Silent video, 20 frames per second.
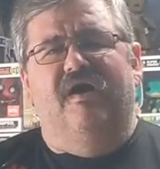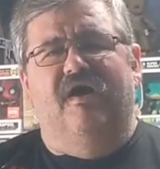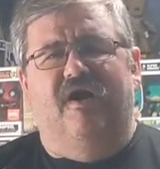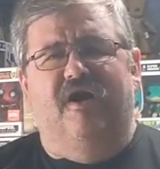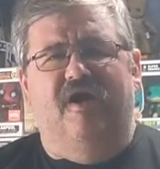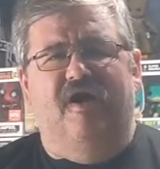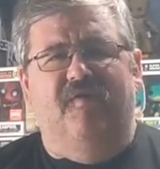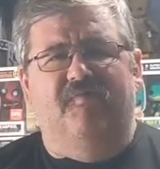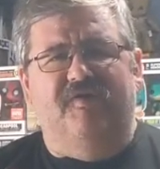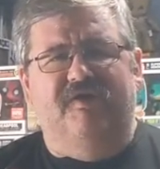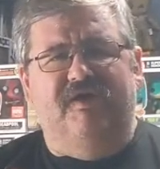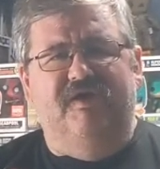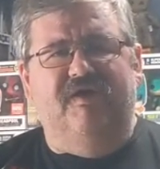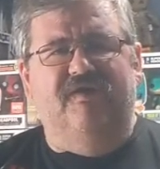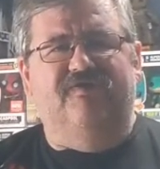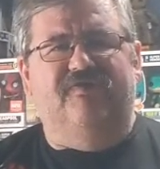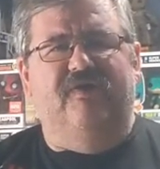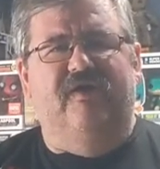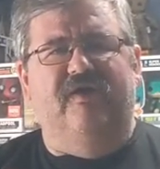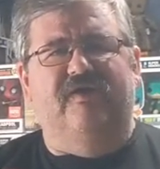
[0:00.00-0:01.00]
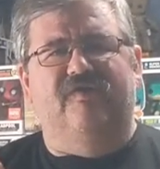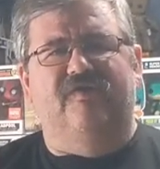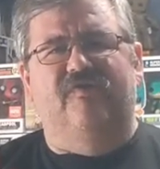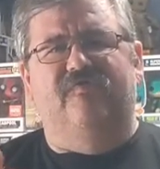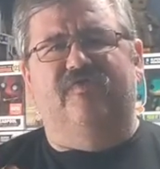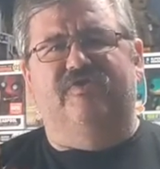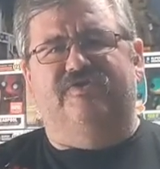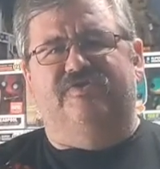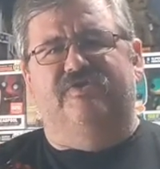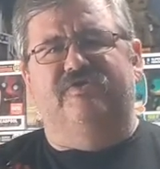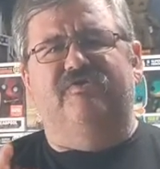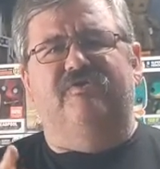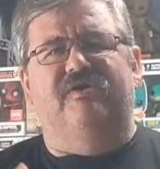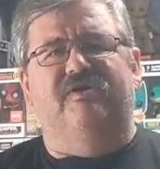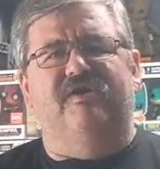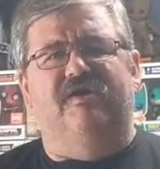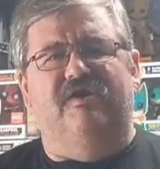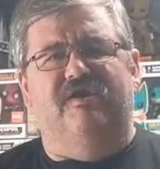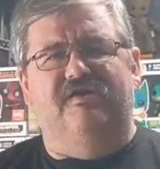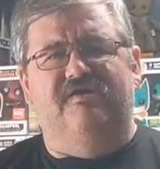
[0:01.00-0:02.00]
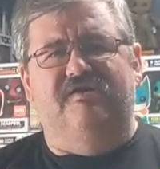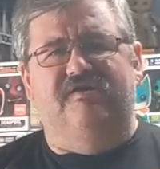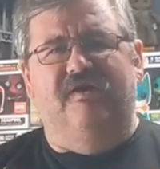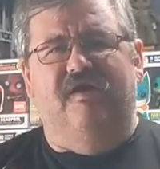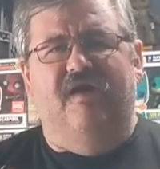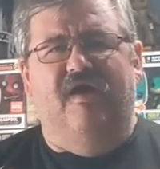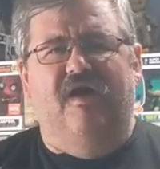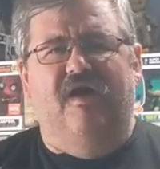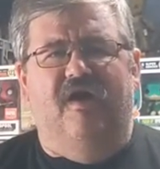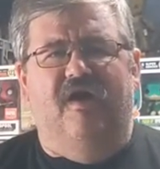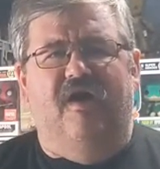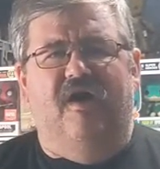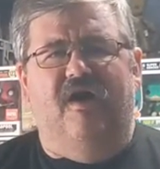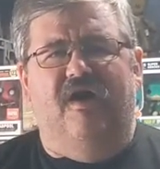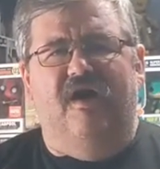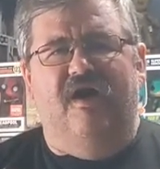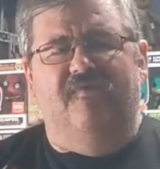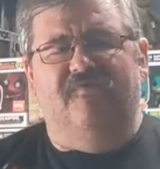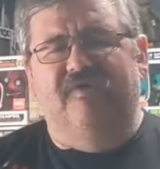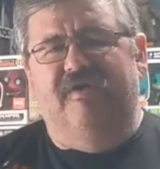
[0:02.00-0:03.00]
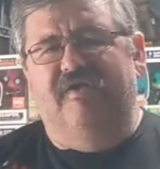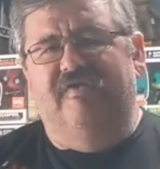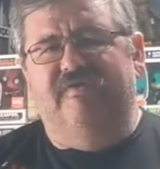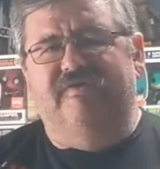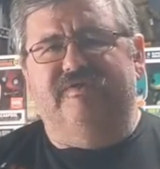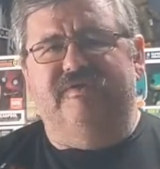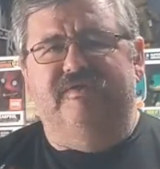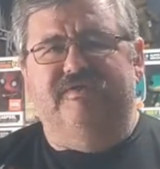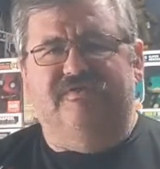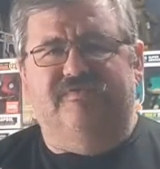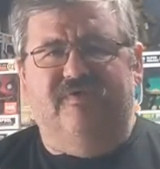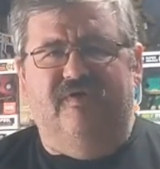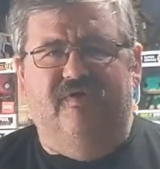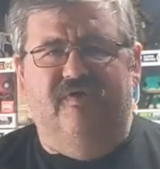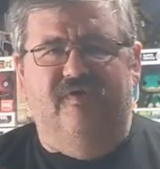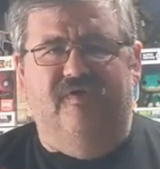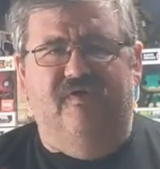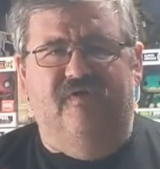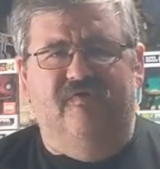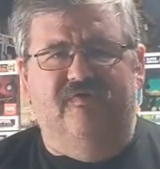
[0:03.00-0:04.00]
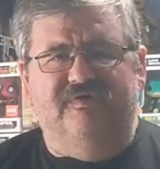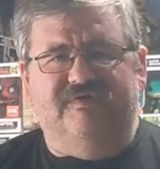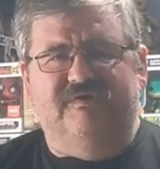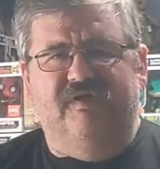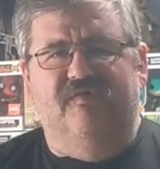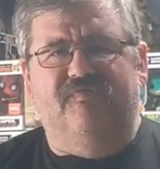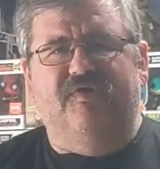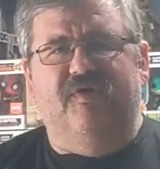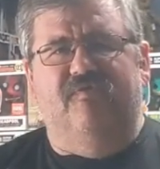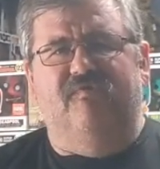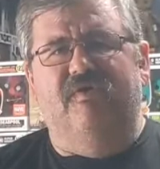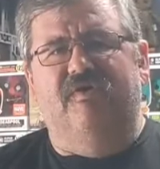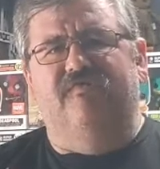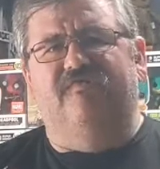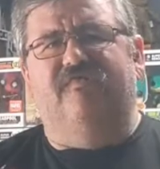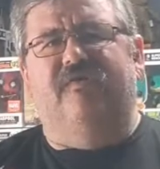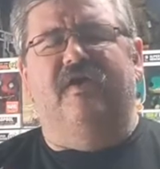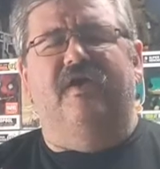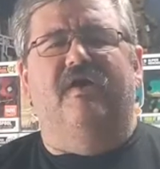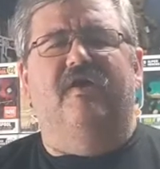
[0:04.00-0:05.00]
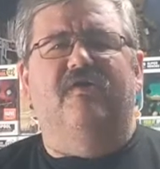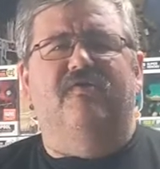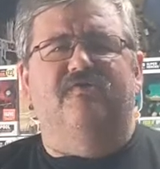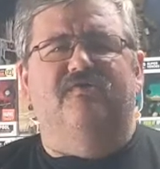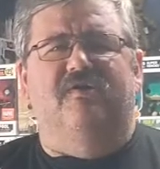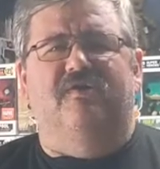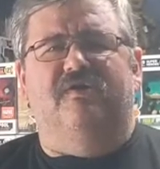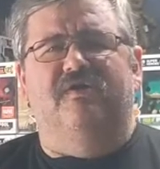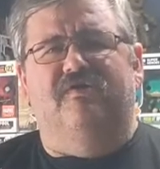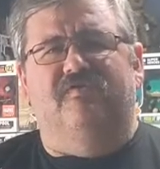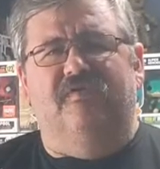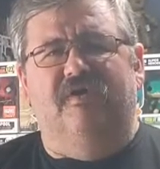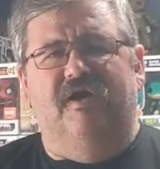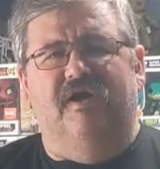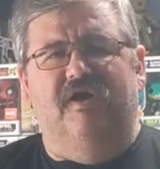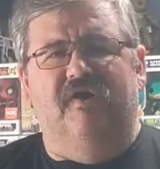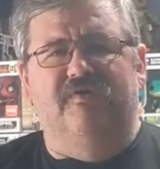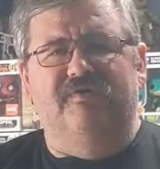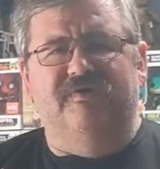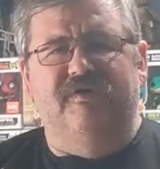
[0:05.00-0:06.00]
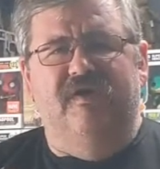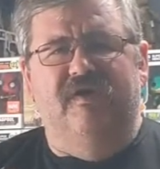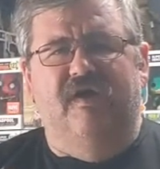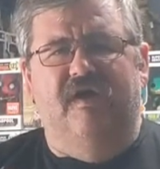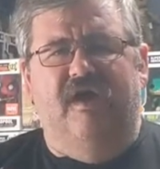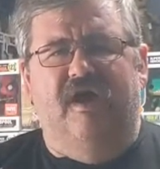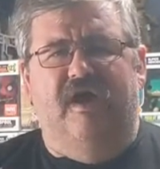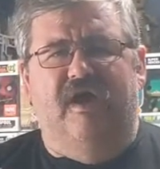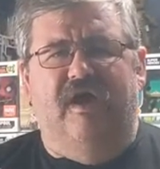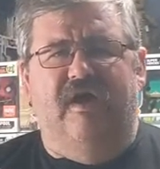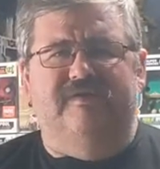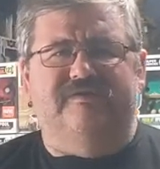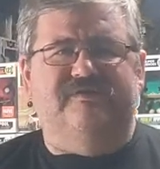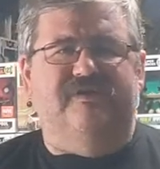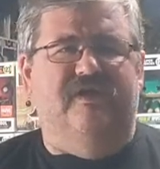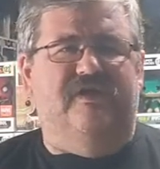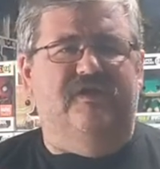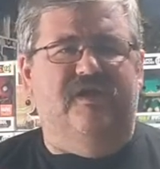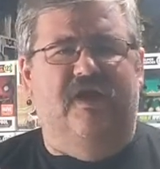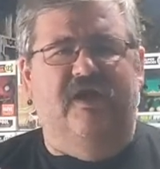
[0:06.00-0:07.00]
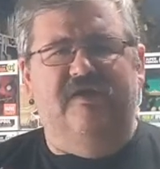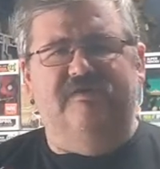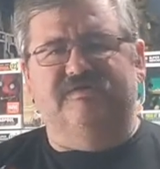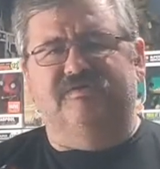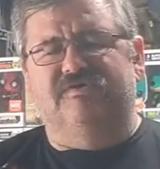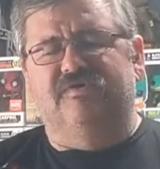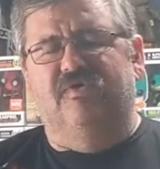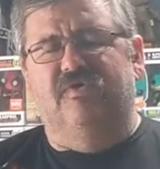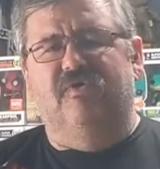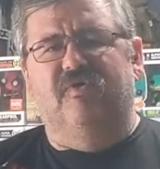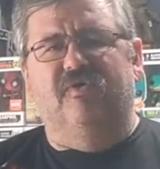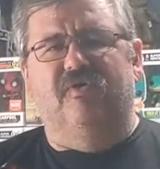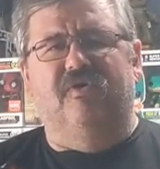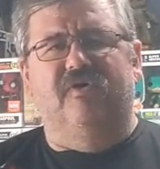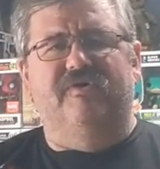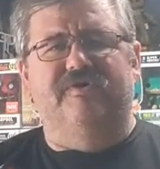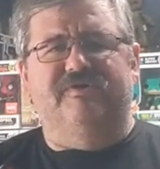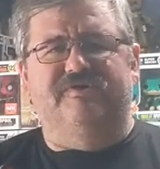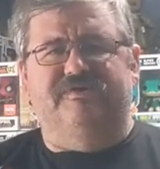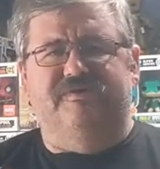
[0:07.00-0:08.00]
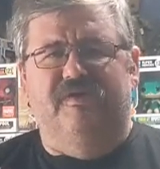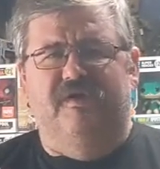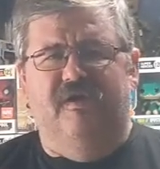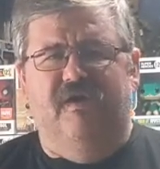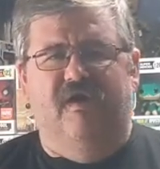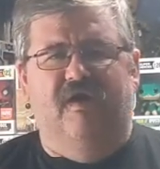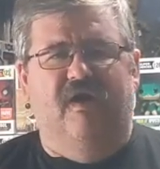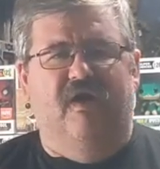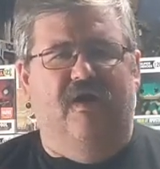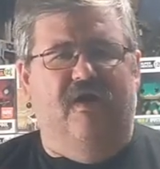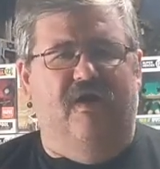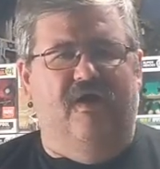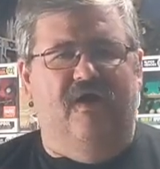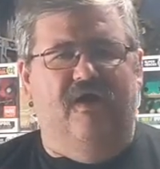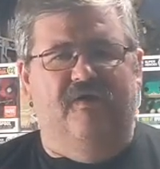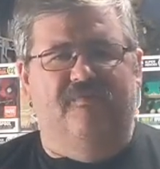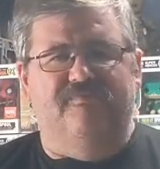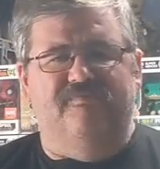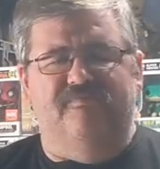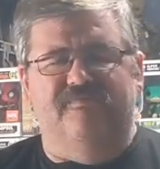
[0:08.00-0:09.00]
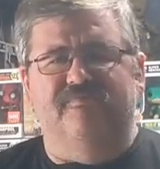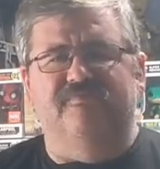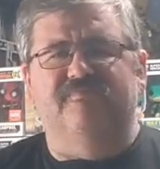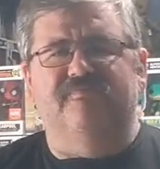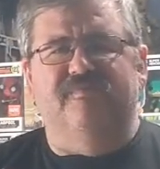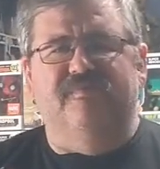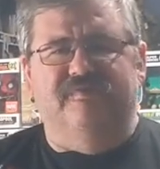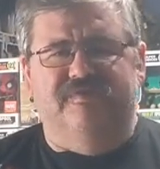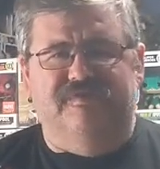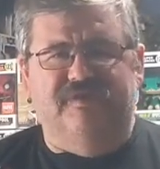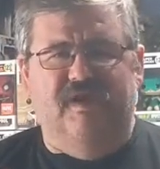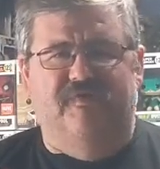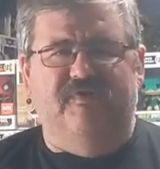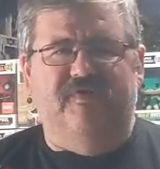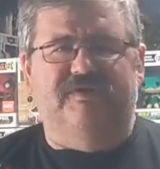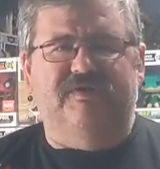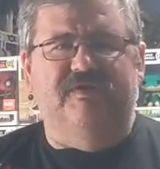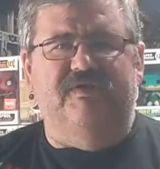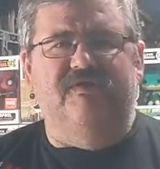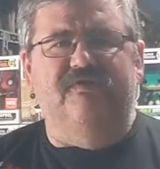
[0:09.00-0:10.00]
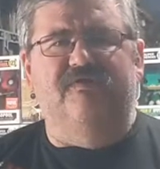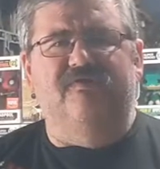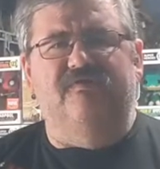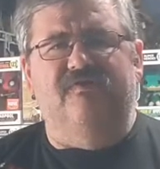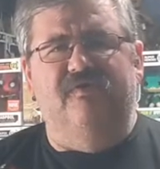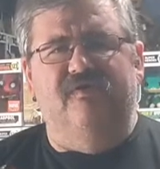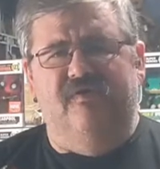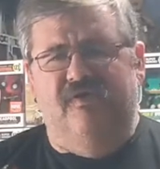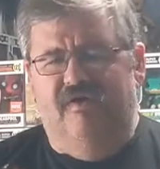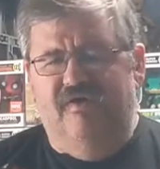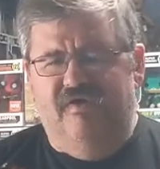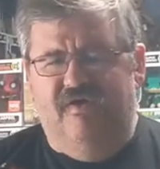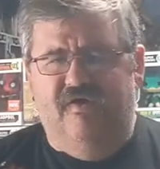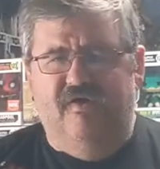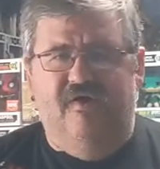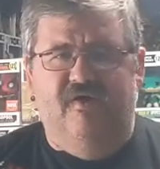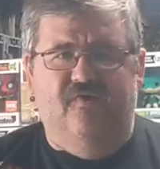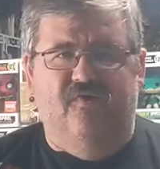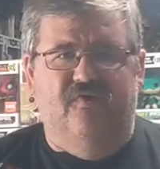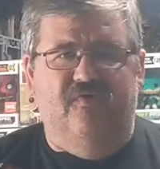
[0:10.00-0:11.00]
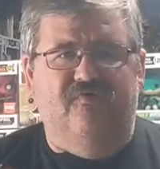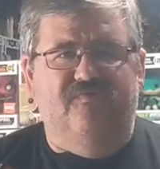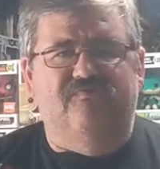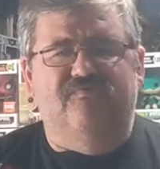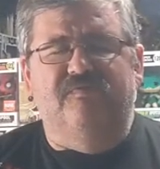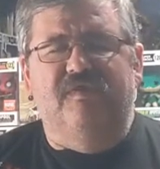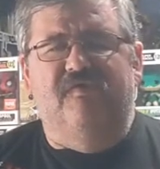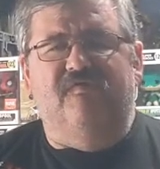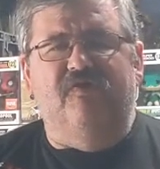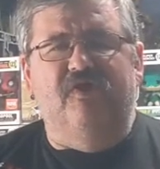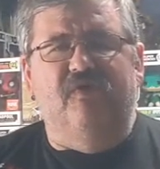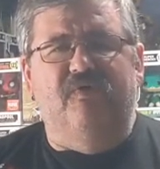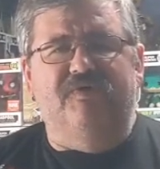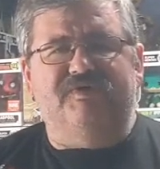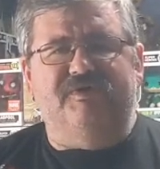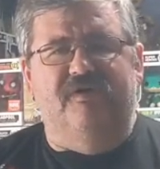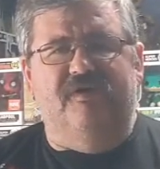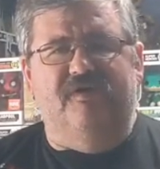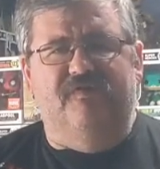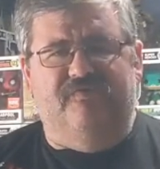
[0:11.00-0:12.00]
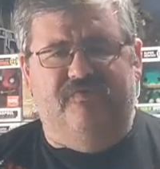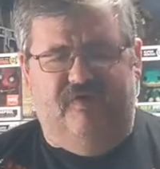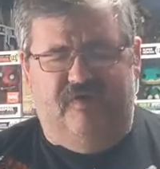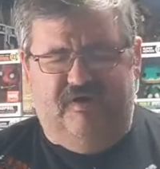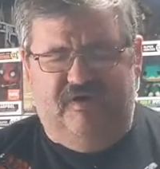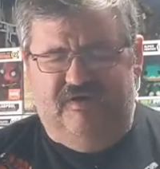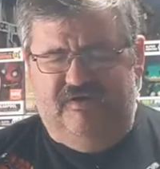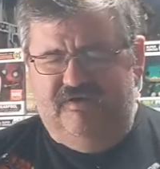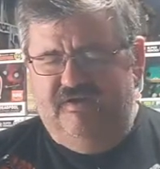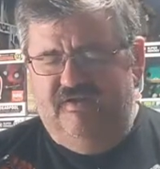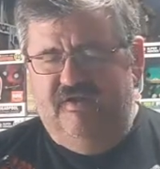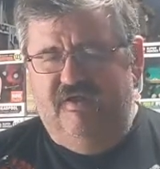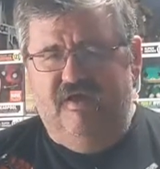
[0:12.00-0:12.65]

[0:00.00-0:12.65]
Again, thank you for tuning in. Again, this is stuff that we found looking around at secondhand stores, stuff that you never know what you're going to find.